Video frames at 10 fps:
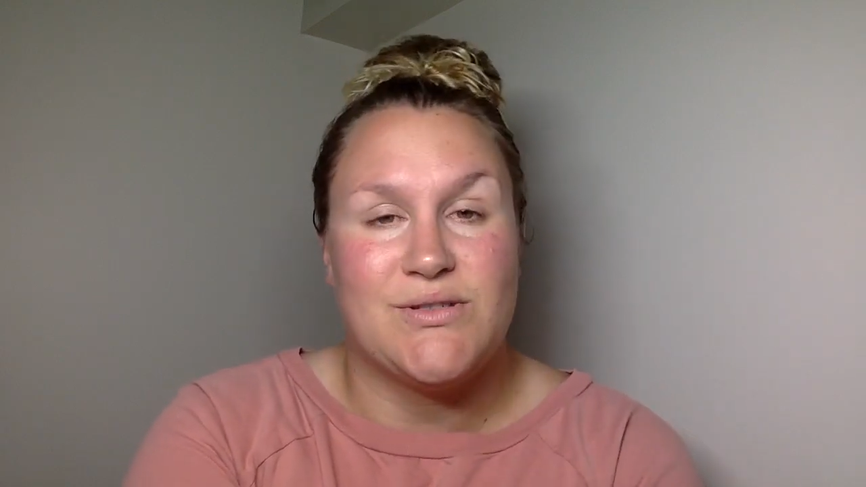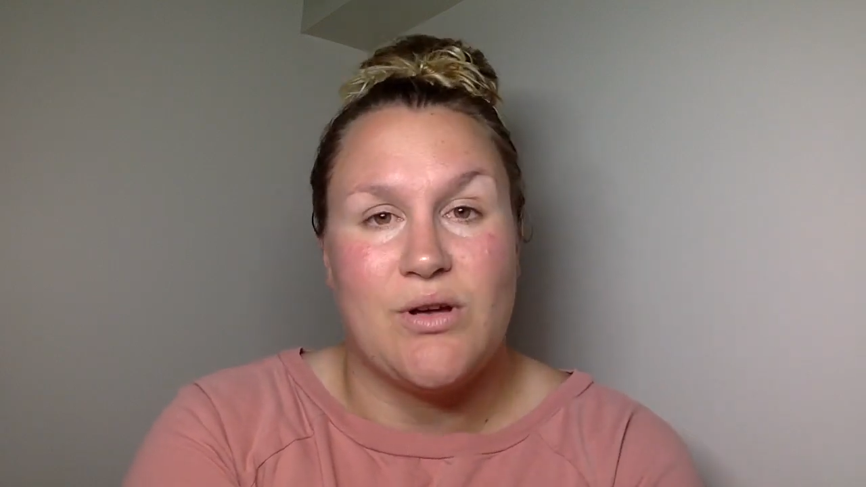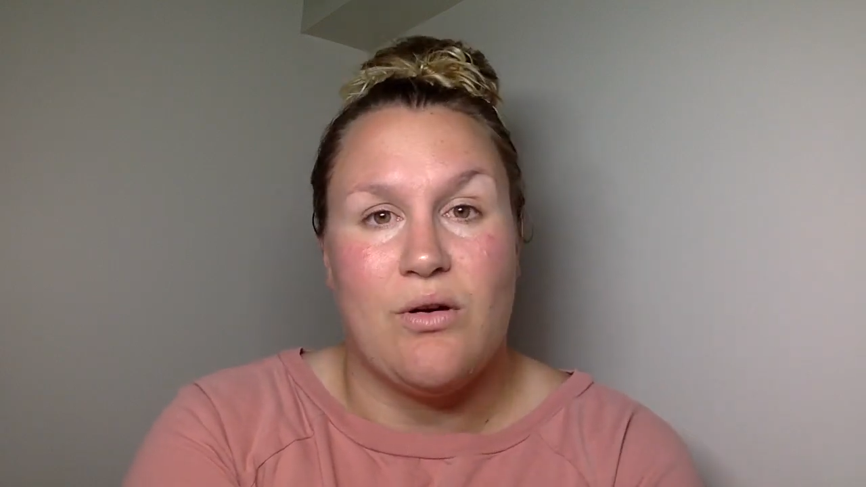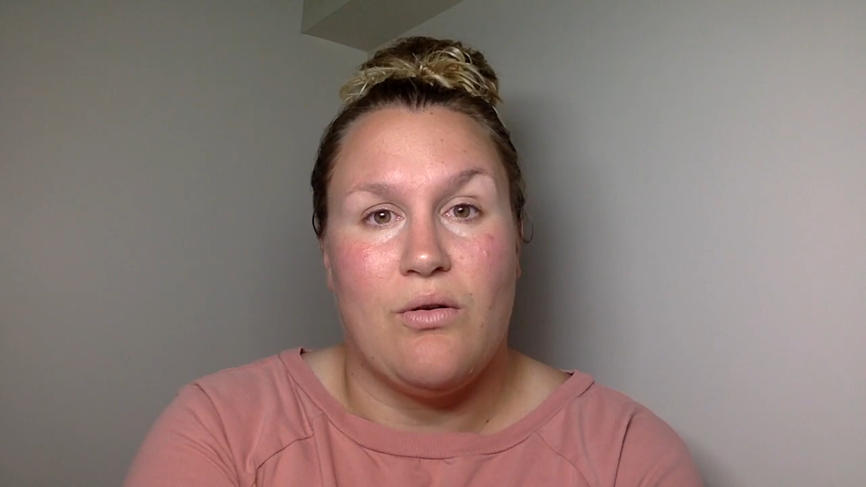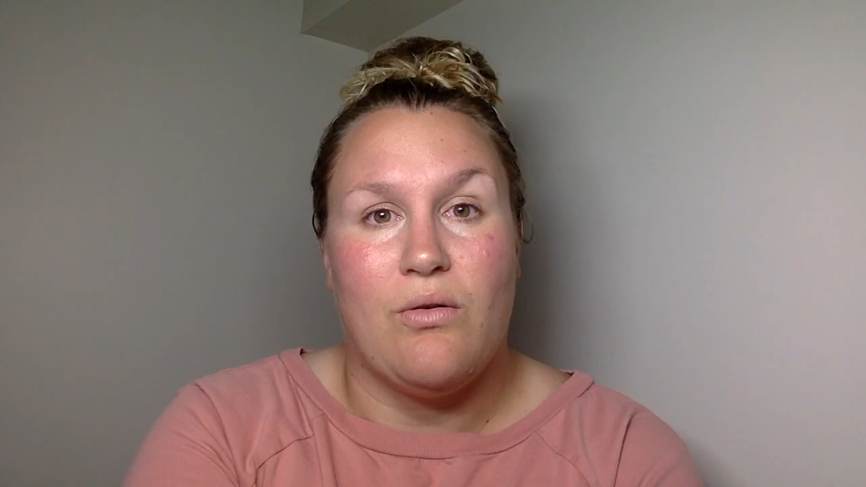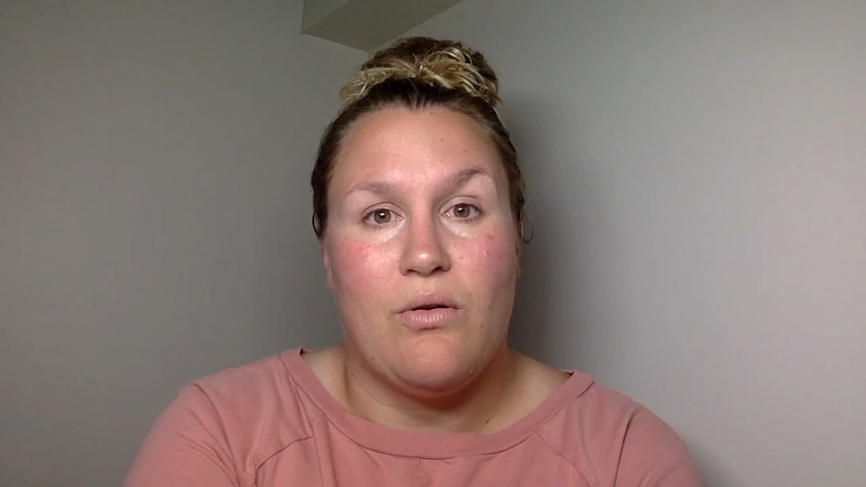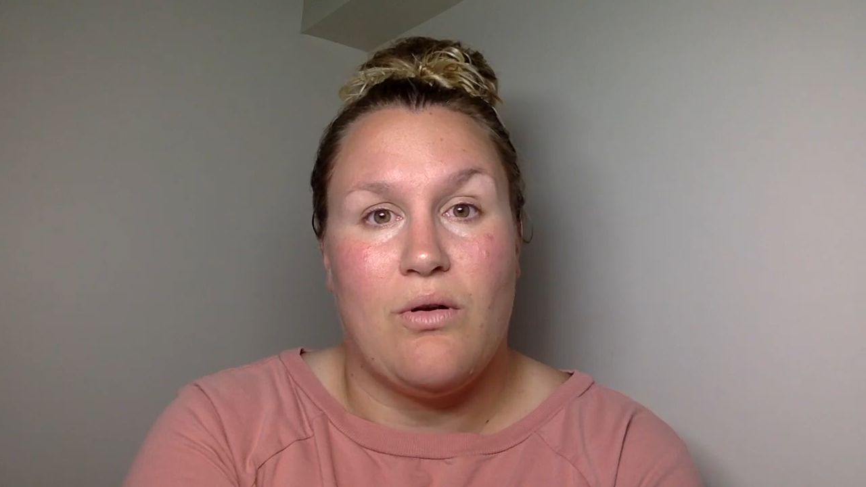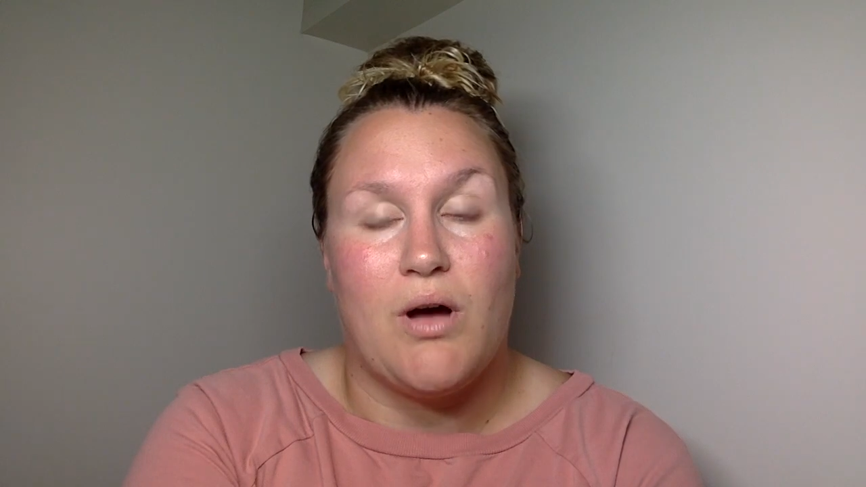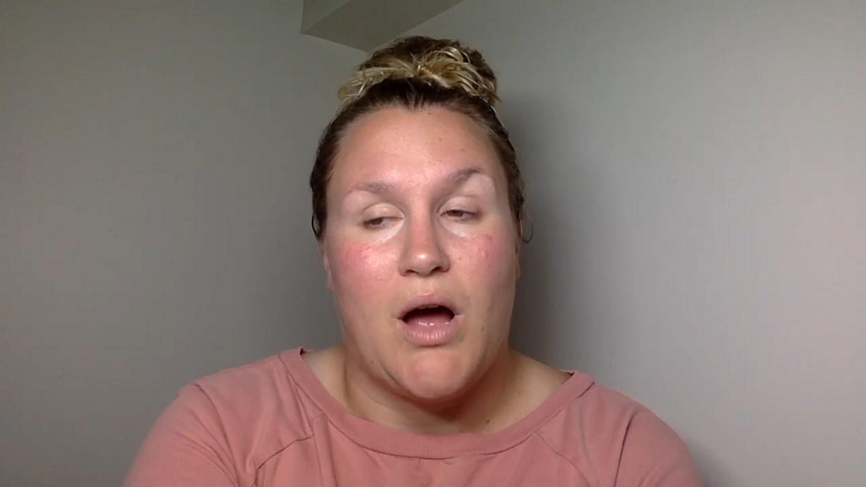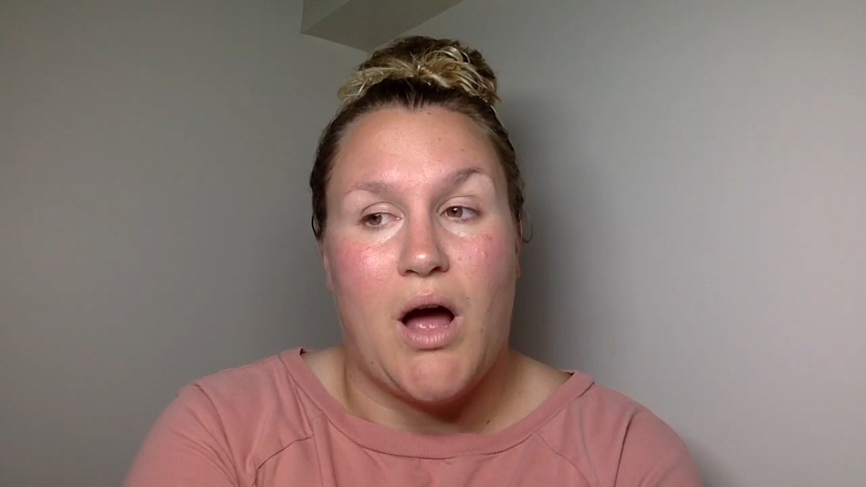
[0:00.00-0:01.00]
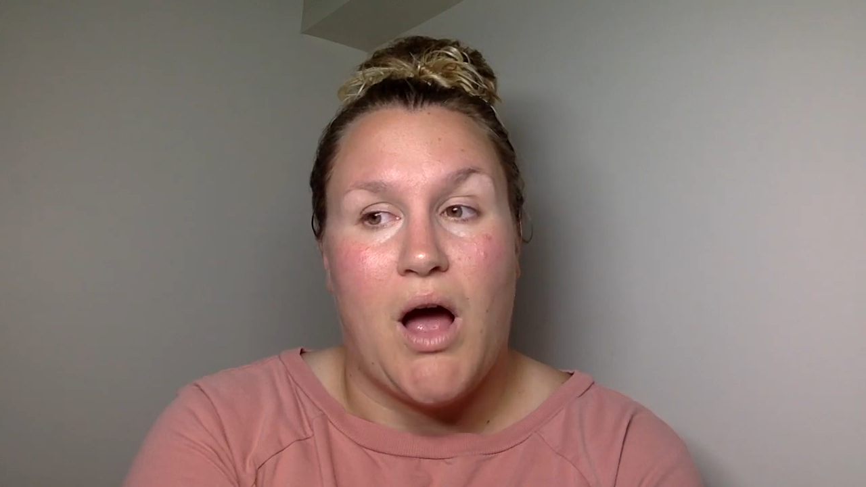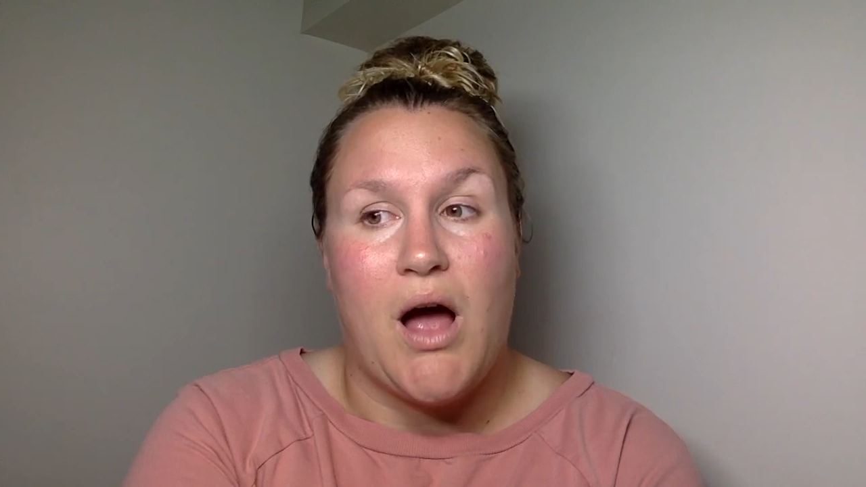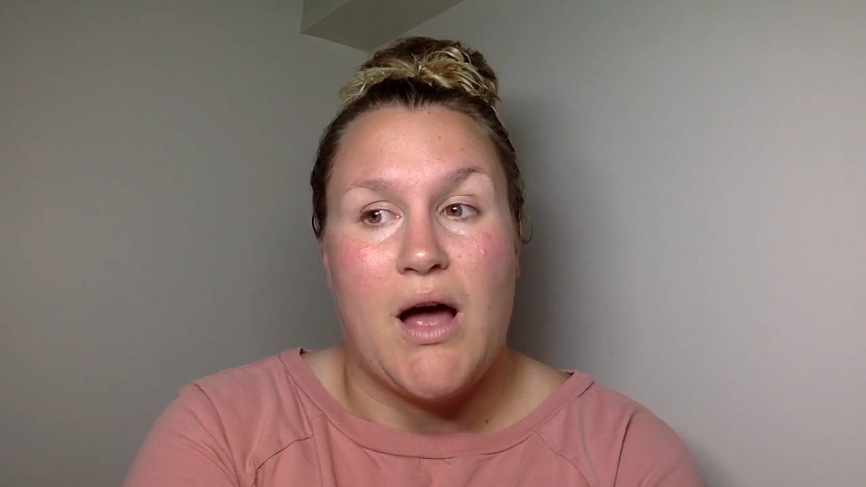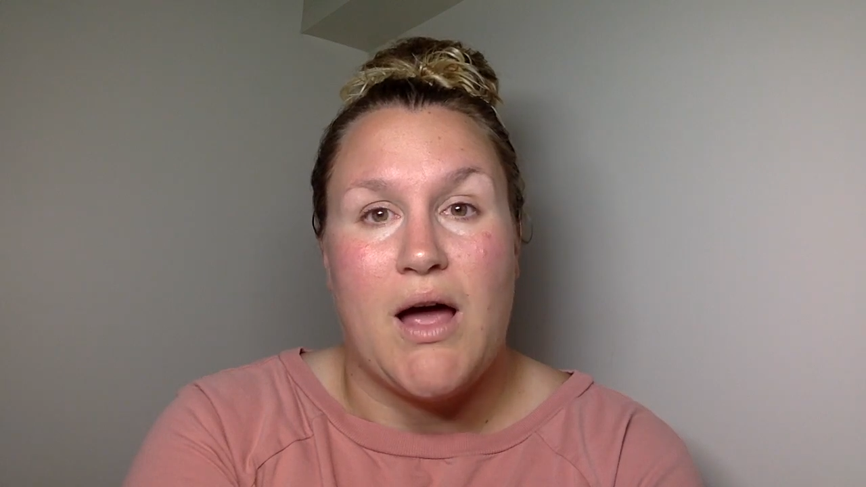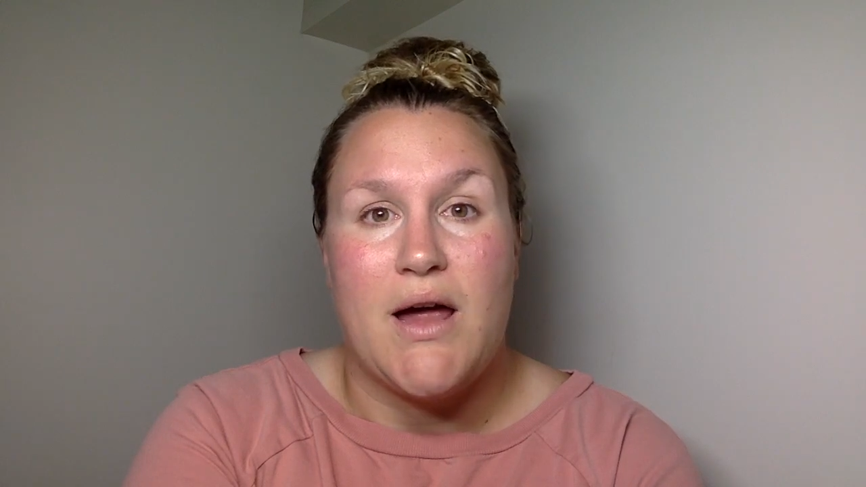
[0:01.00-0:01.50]
So
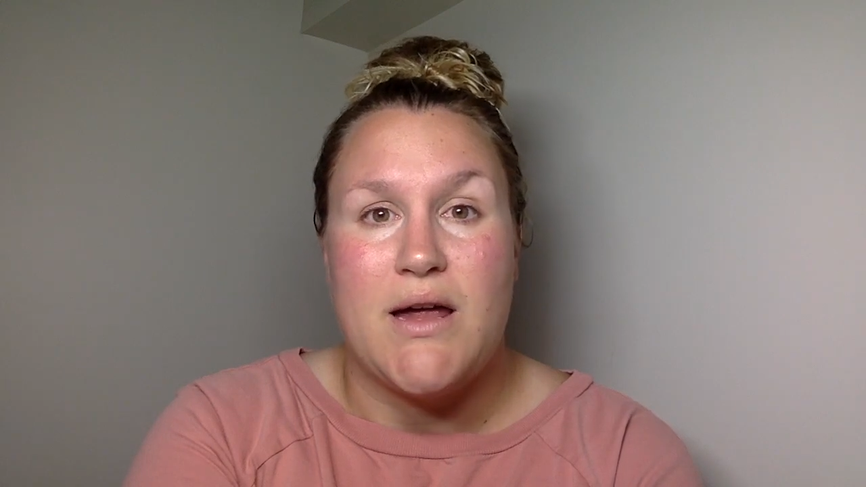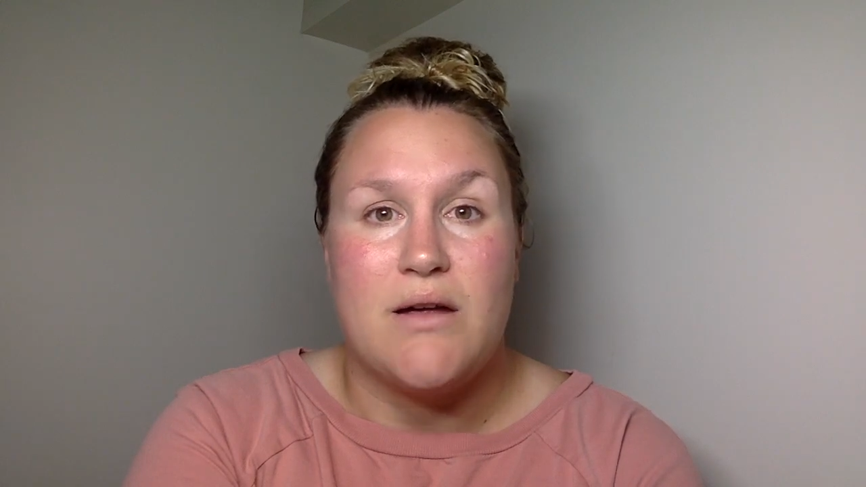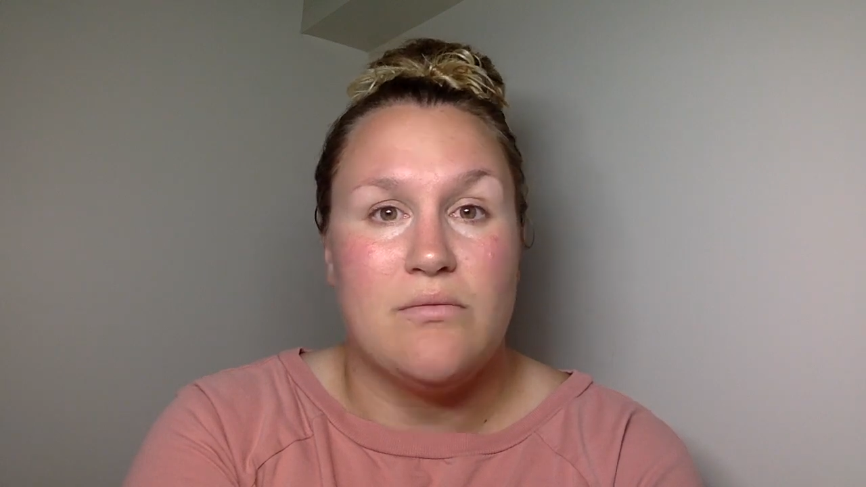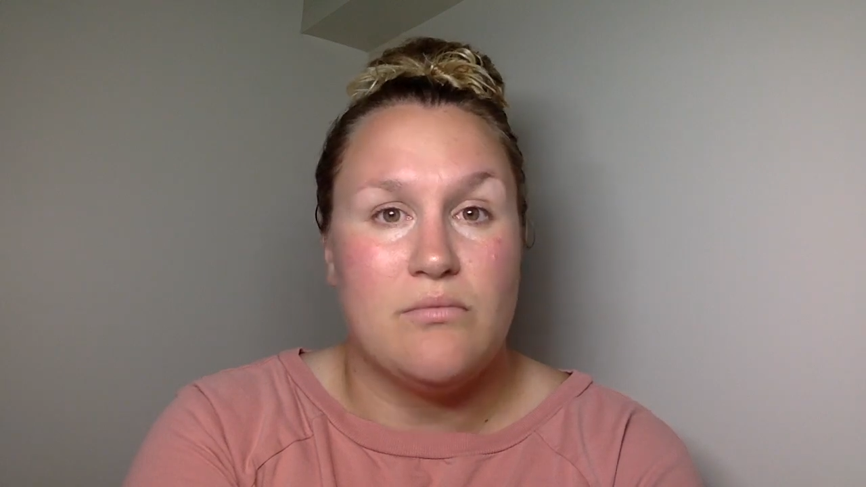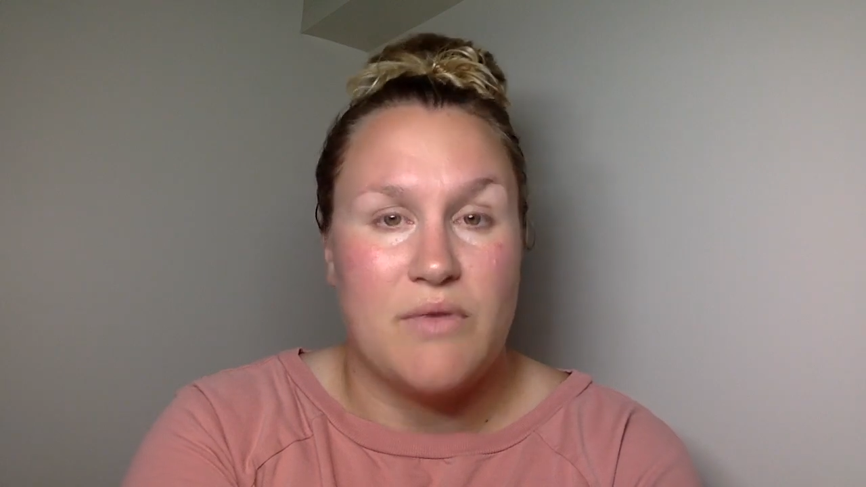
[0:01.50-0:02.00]
I